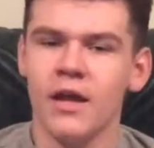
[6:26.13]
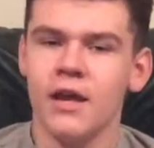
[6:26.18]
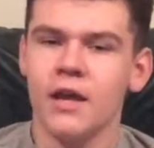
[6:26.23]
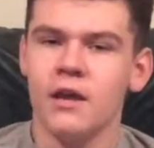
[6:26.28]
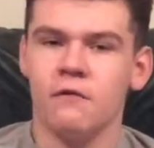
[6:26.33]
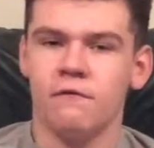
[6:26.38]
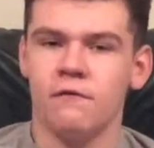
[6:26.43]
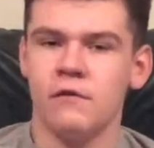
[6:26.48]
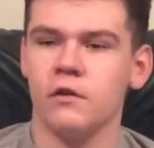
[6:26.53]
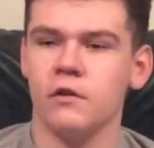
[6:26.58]

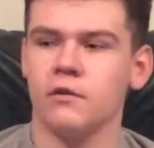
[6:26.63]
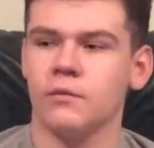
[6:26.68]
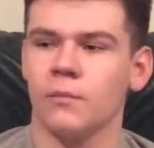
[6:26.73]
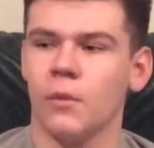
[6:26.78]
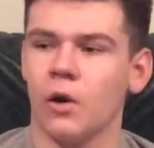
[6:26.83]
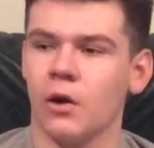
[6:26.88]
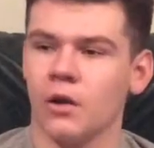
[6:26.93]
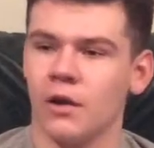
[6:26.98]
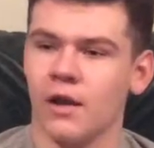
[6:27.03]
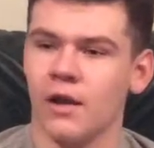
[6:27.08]
It feels
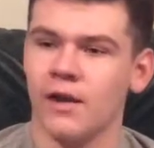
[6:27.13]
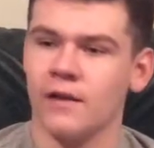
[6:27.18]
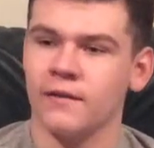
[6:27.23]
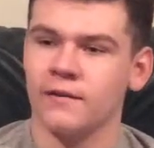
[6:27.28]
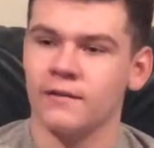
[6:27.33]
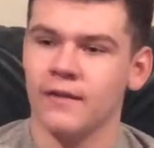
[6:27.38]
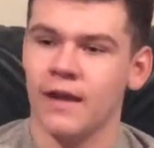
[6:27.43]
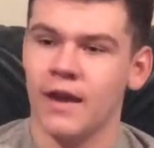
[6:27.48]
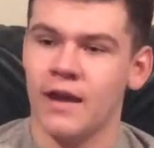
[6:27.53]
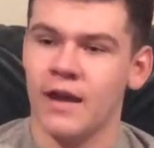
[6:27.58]
more or
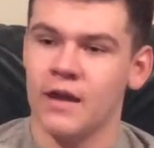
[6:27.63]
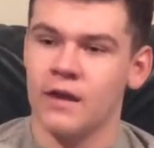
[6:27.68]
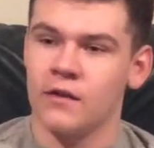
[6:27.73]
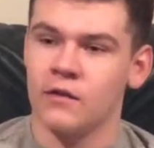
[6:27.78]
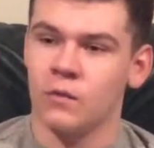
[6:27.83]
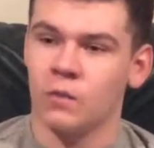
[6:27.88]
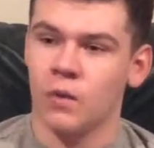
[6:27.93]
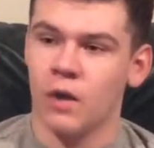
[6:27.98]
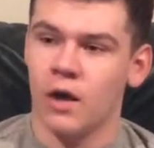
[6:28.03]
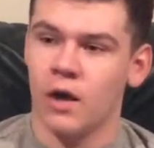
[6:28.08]
less
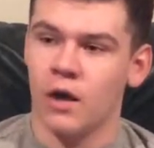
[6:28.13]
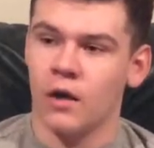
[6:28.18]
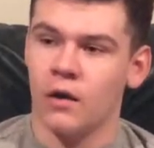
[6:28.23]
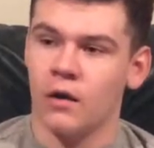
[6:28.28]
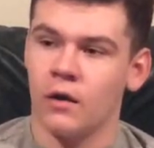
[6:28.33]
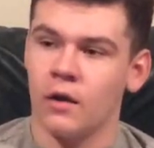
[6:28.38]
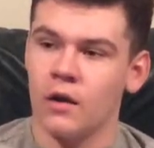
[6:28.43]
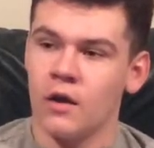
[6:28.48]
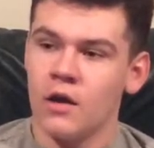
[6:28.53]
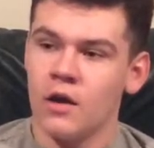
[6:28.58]
as,
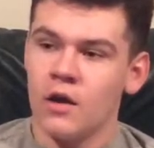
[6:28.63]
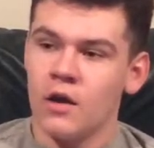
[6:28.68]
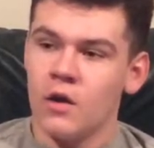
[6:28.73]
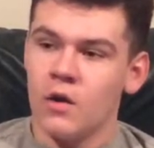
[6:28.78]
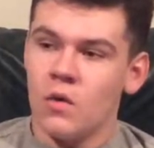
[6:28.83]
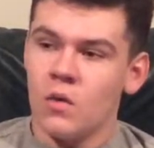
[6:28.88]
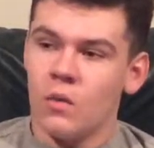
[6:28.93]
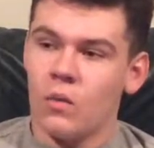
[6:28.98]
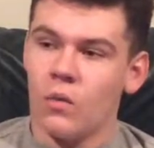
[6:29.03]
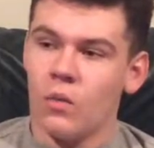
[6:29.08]
well,
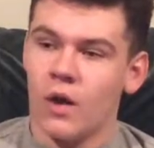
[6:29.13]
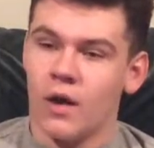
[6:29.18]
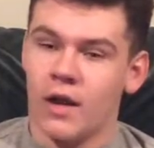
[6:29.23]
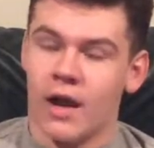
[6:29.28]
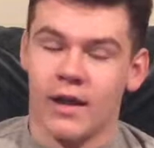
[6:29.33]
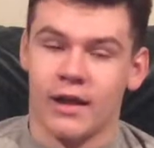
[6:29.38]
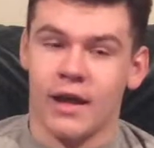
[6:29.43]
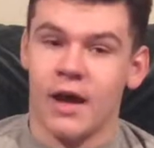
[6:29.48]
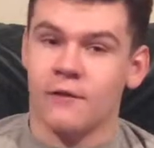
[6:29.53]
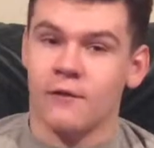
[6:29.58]
what
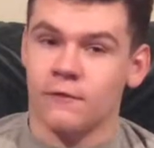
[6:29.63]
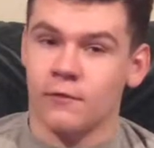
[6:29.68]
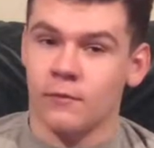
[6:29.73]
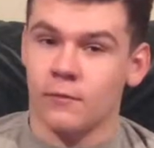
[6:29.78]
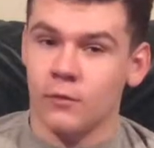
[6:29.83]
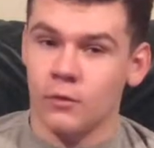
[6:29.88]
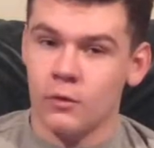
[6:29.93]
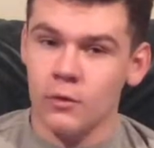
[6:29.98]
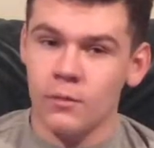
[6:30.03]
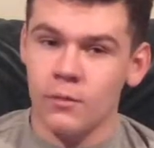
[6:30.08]
I got
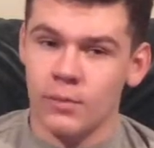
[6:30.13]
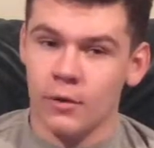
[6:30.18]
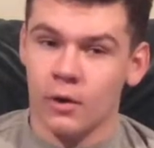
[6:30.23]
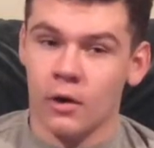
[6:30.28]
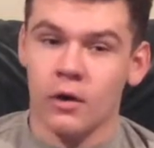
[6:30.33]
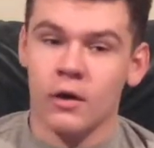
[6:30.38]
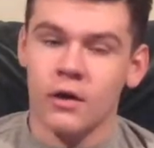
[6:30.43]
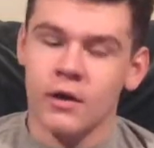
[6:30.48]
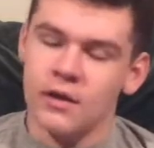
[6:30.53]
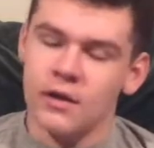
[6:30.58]
from
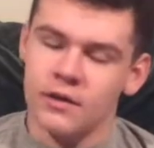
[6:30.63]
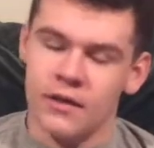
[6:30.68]
Looper.